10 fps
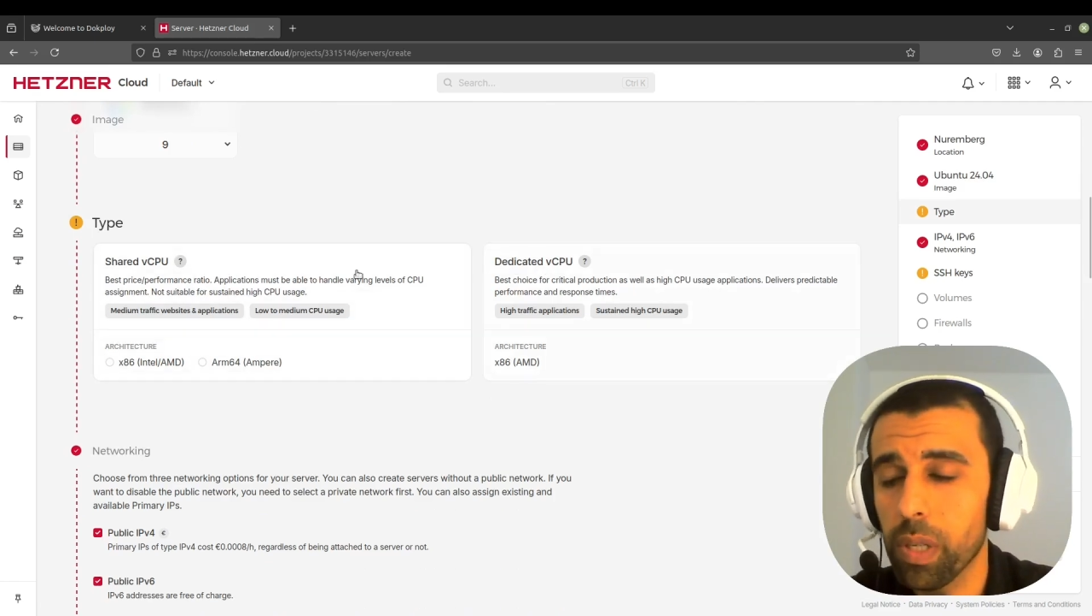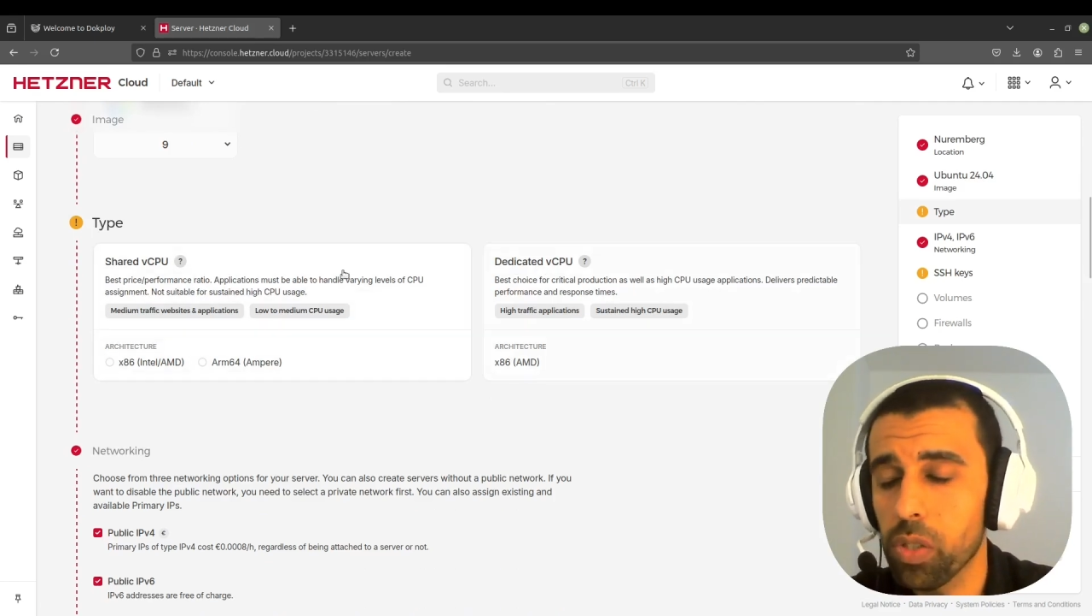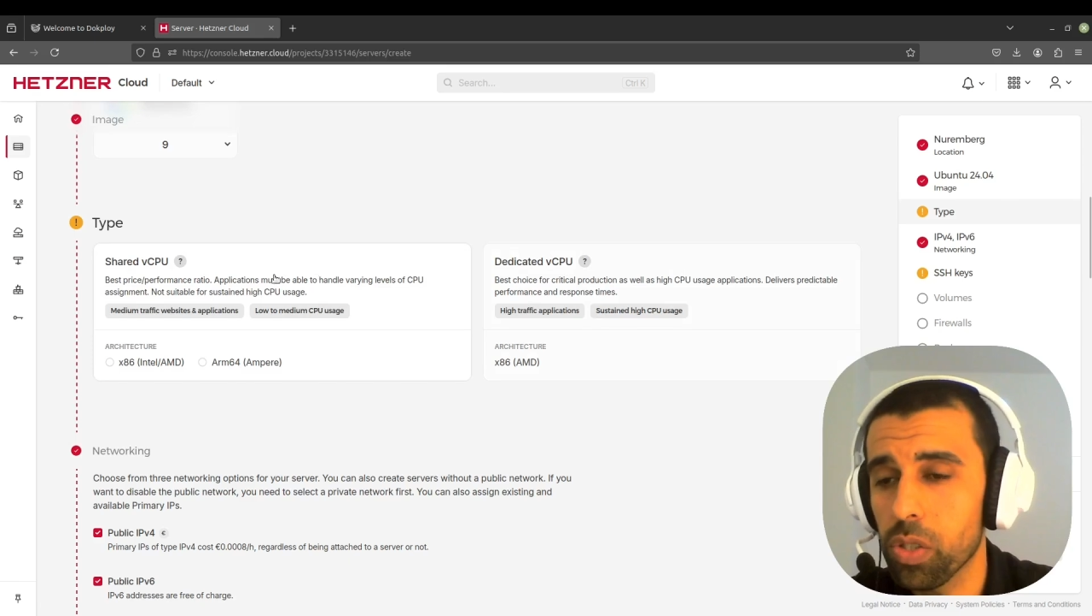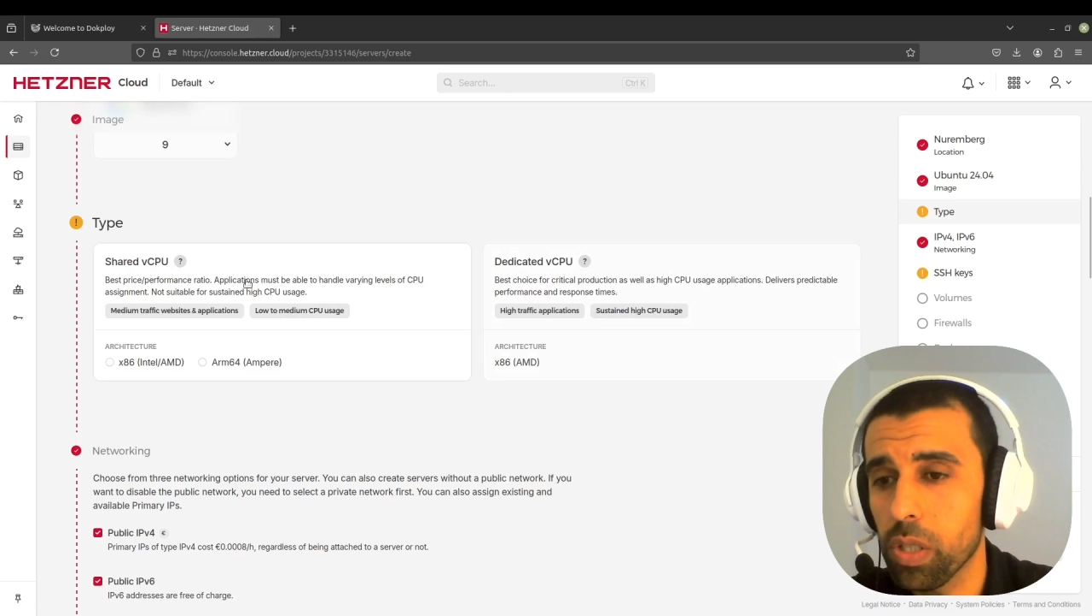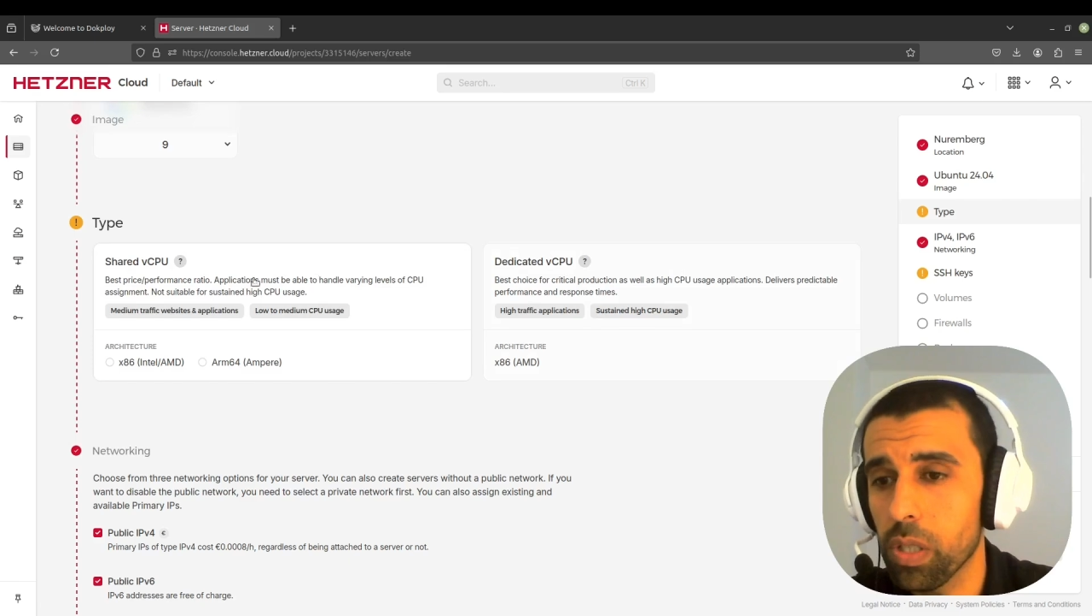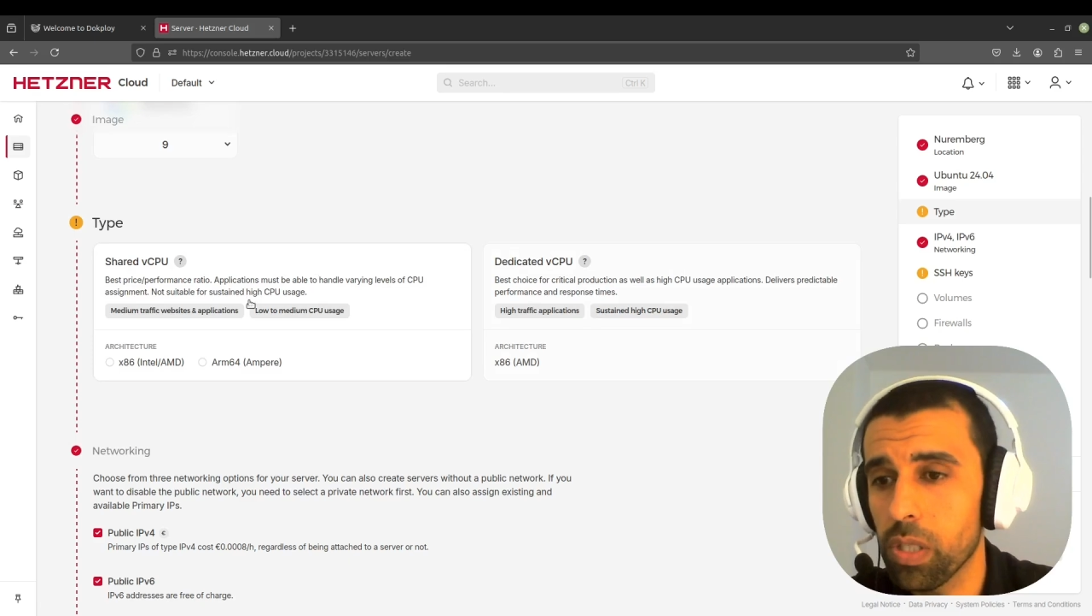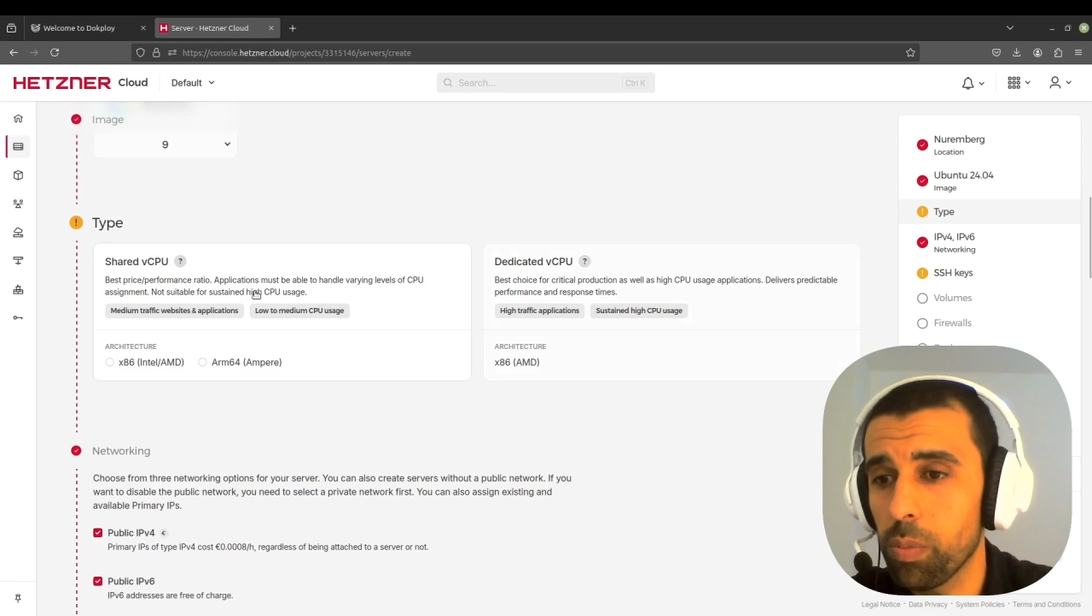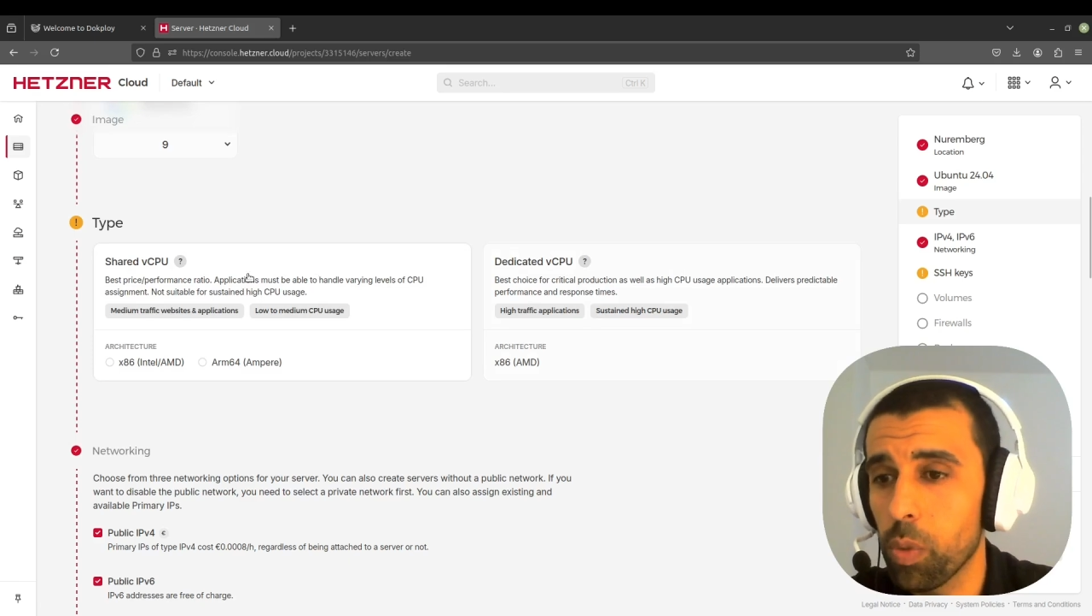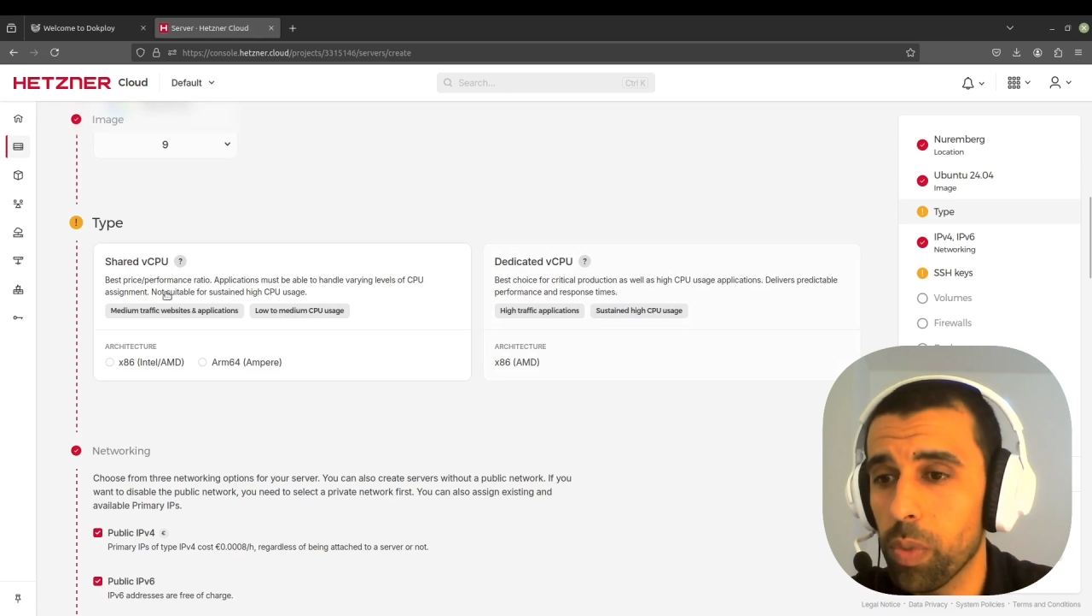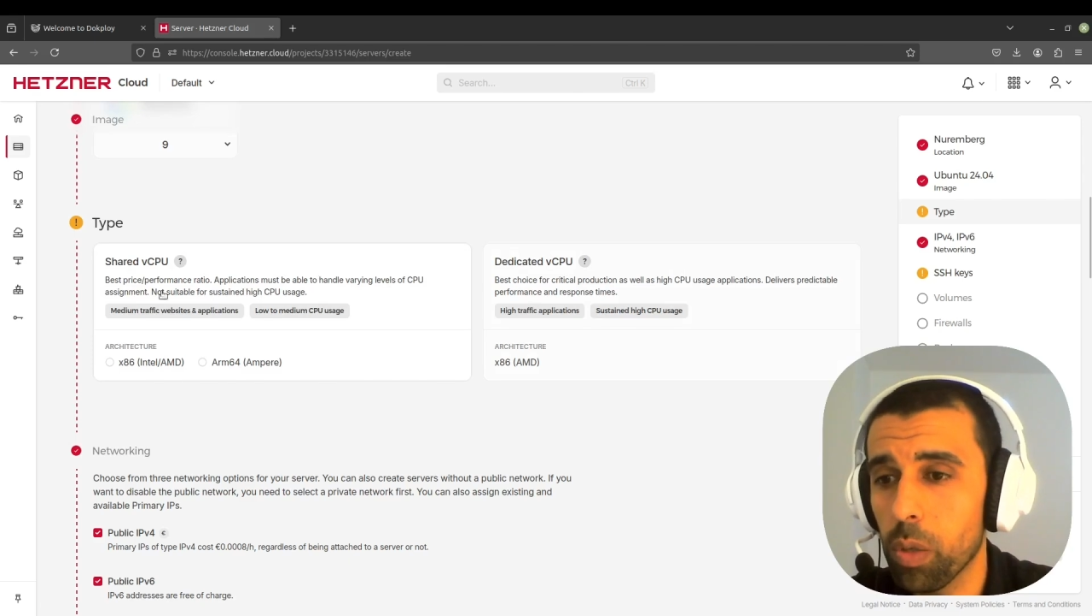much
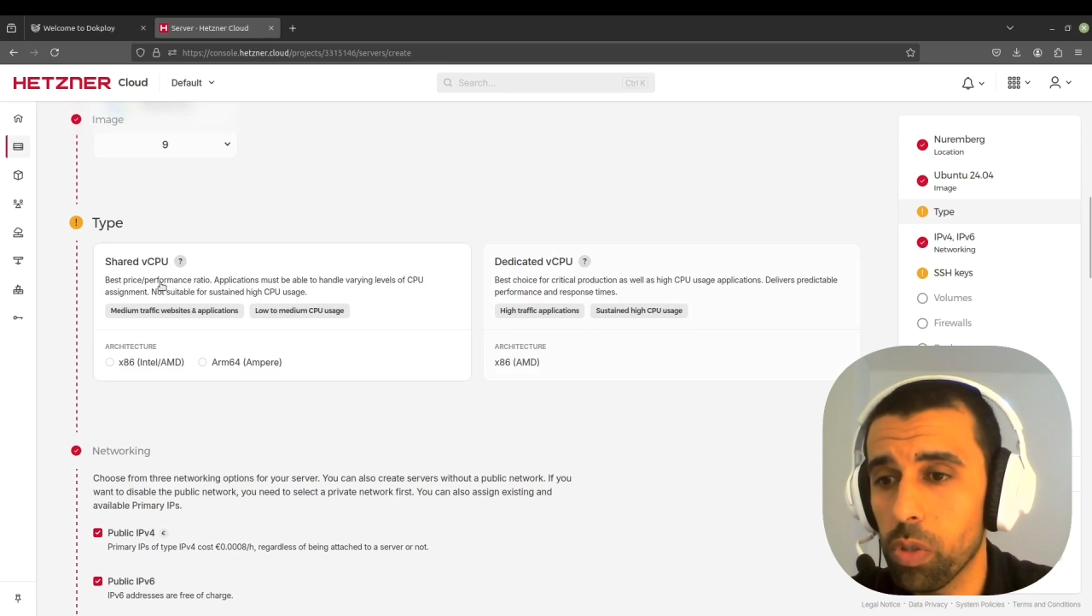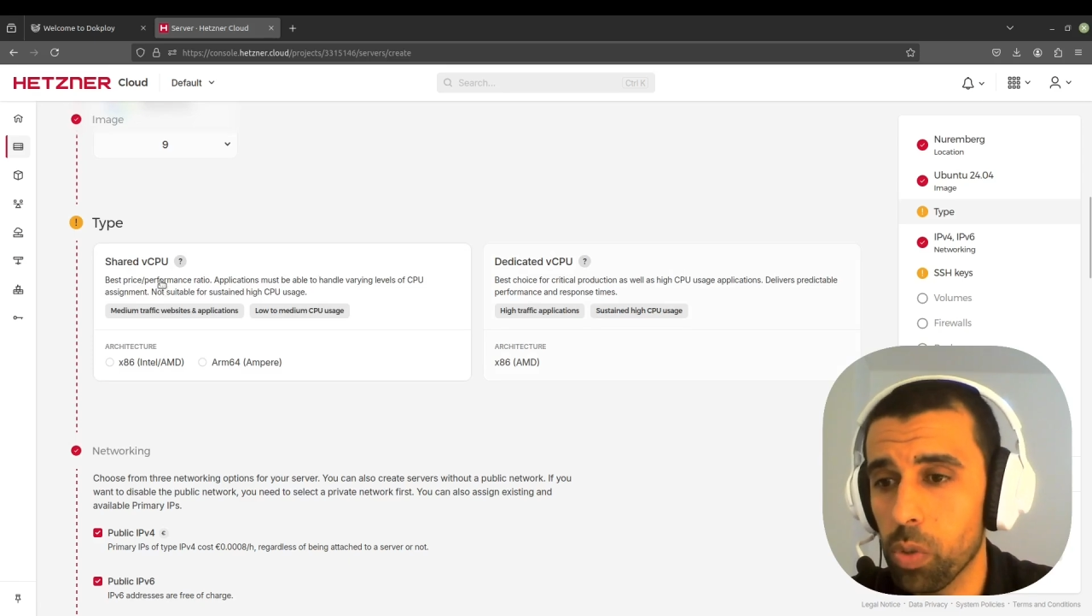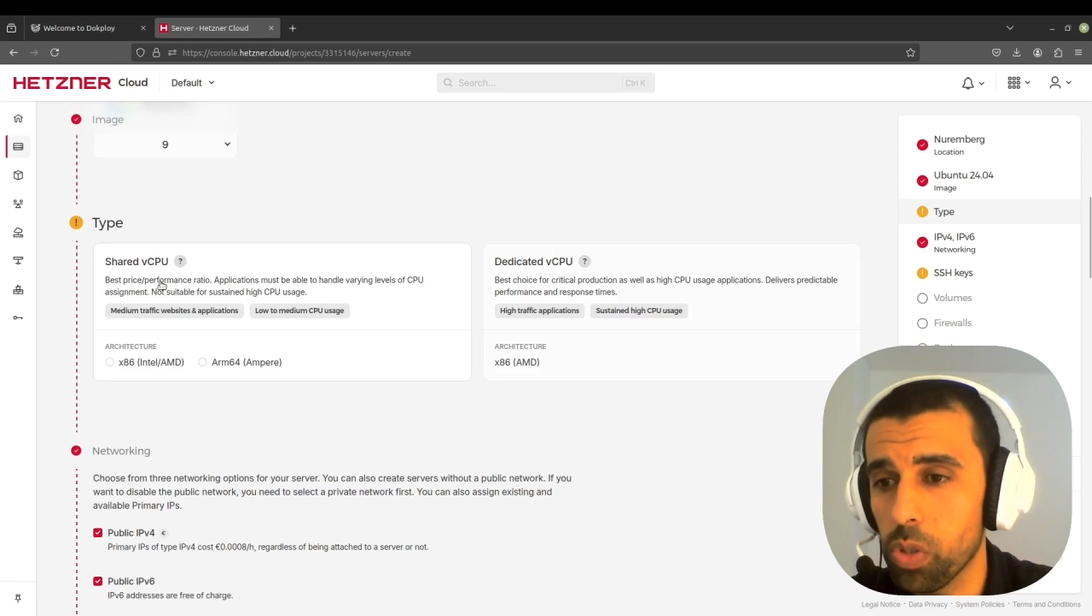CPU power.